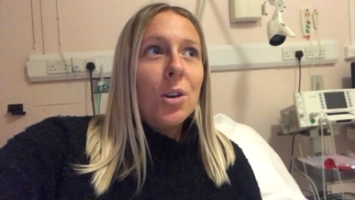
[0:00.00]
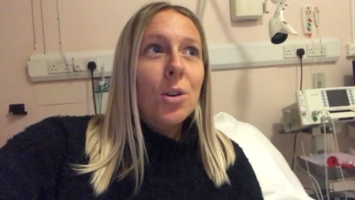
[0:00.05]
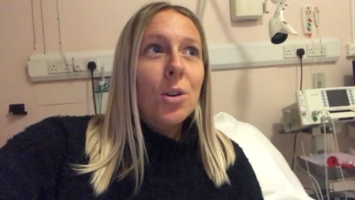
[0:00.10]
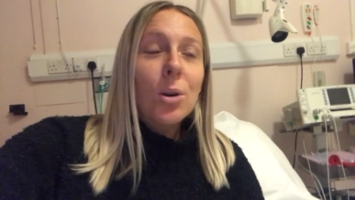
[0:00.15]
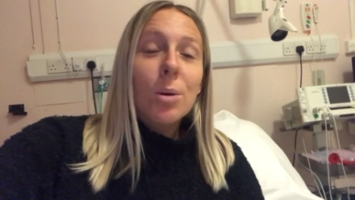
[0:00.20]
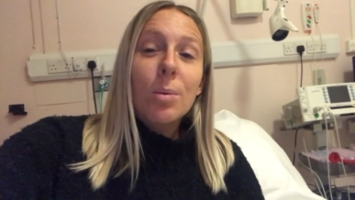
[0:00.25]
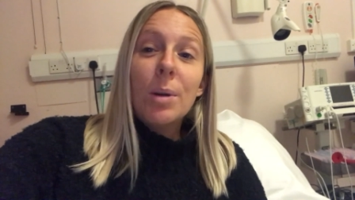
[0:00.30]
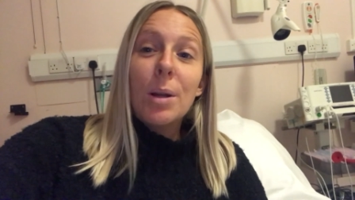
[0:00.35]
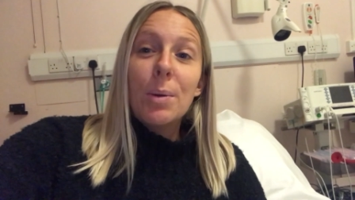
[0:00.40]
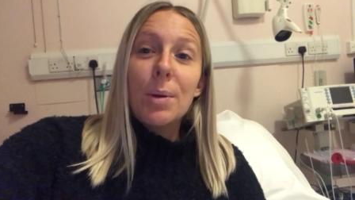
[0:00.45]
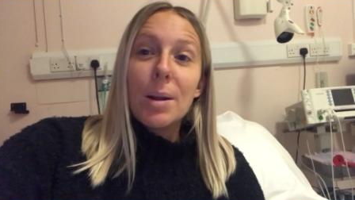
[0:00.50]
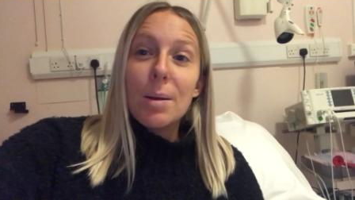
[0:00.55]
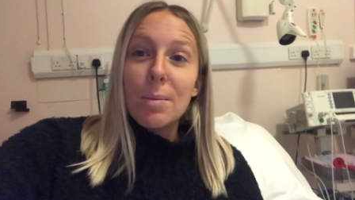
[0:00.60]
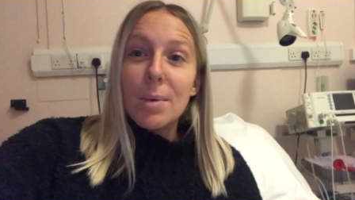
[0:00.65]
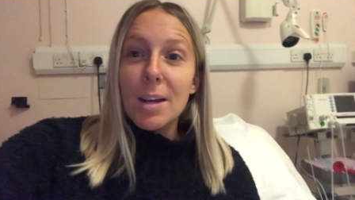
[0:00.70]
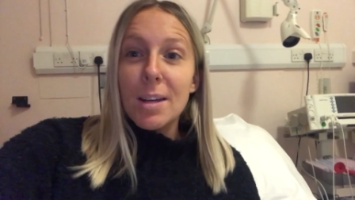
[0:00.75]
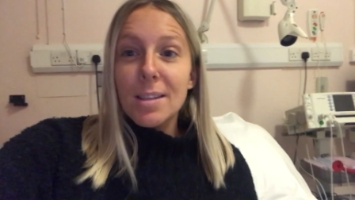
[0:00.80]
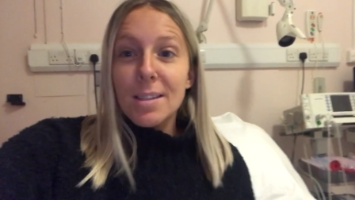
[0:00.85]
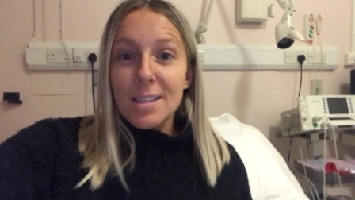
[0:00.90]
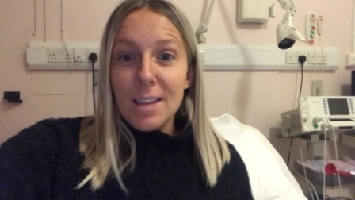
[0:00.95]
normally when I'm
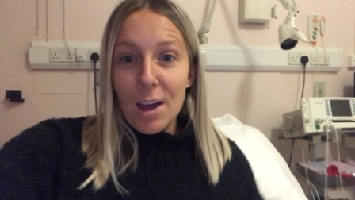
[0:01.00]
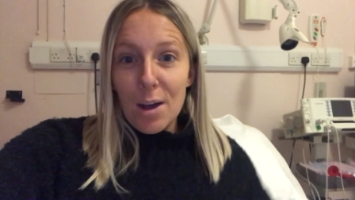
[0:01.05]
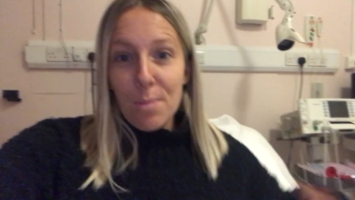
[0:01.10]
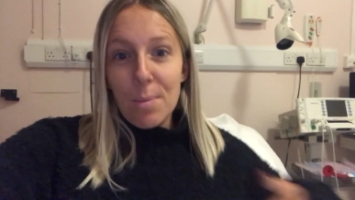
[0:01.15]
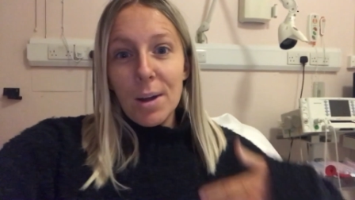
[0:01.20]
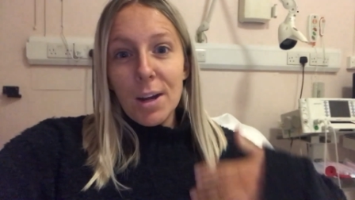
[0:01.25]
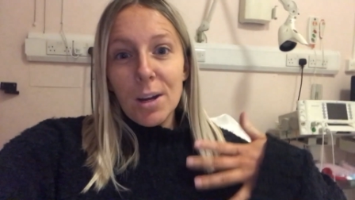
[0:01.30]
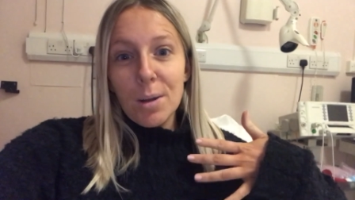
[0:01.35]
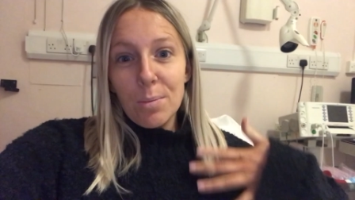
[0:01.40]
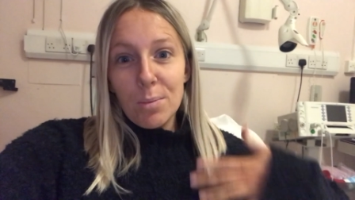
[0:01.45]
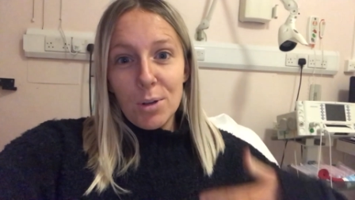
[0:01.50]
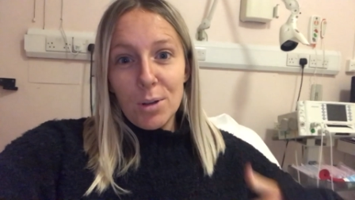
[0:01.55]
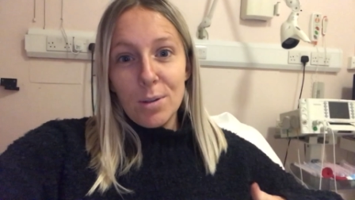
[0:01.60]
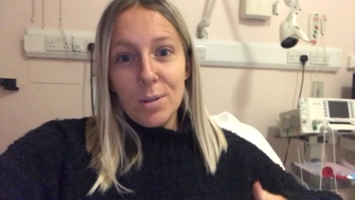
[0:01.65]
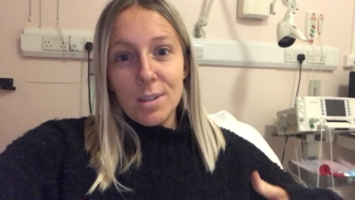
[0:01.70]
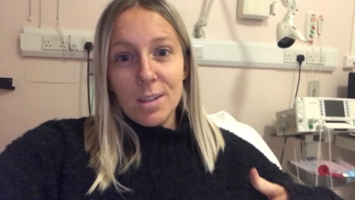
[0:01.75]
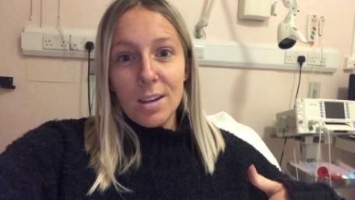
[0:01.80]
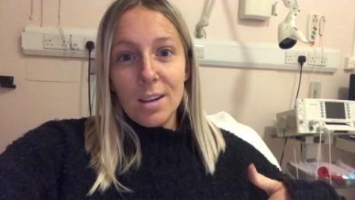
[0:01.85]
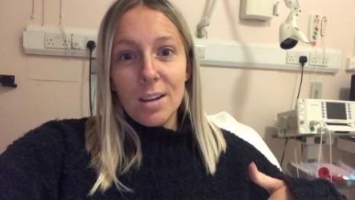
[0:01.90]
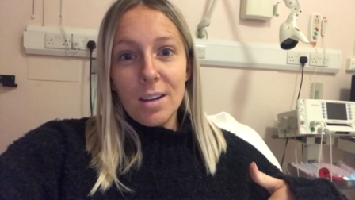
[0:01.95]
like sat on my
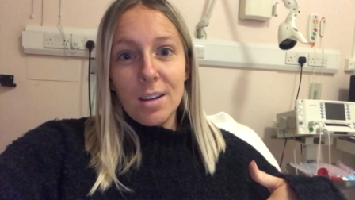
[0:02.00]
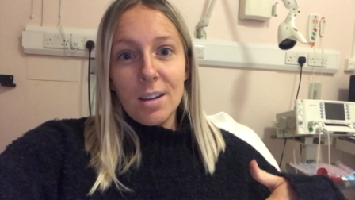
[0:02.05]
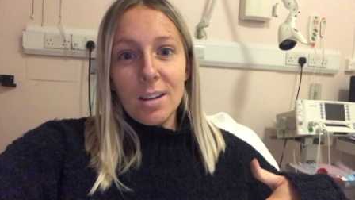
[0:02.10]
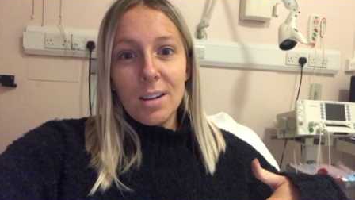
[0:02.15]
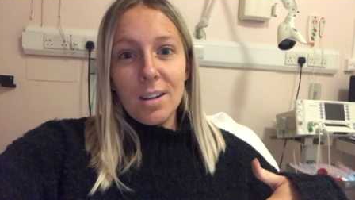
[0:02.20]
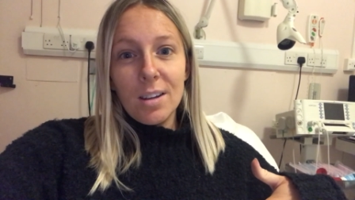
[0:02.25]
computer,